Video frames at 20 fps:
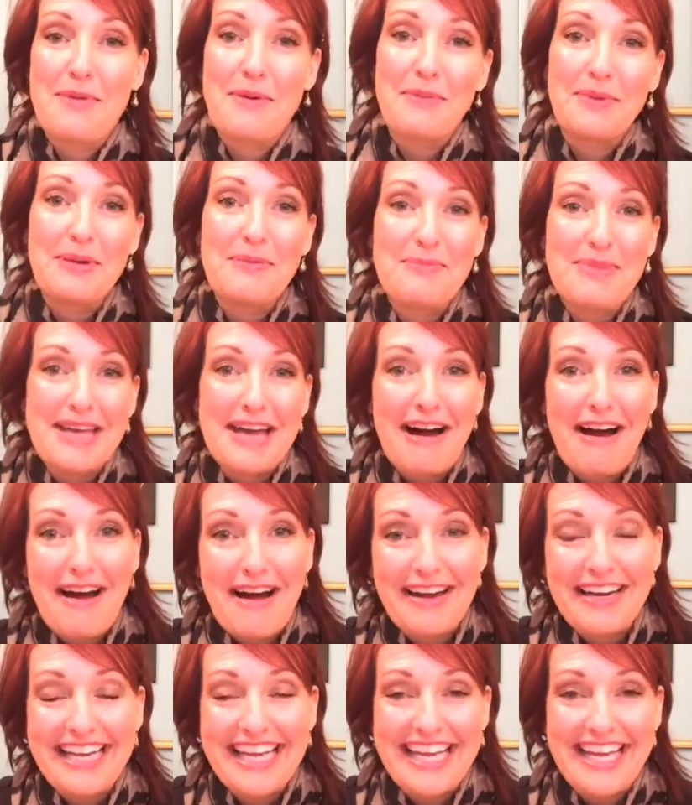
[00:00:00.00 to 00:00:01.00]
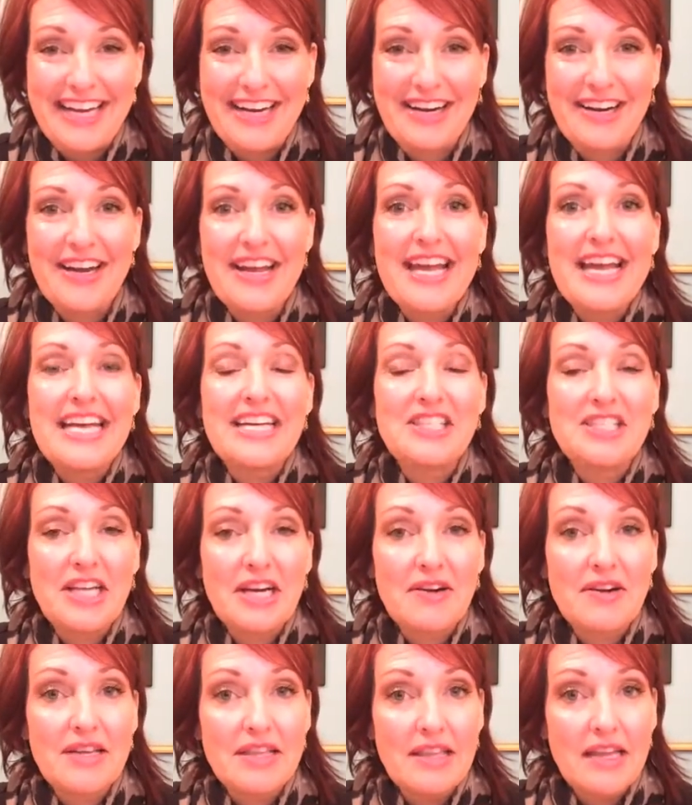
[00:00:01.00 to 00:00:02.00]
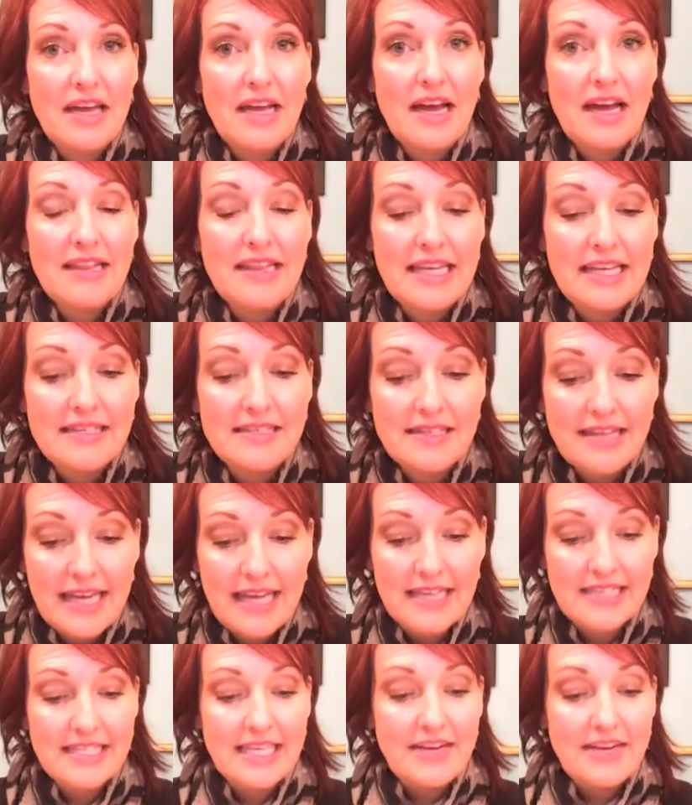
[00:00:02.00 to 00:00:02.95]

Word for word: I'm going to be on here sharing uh, these things.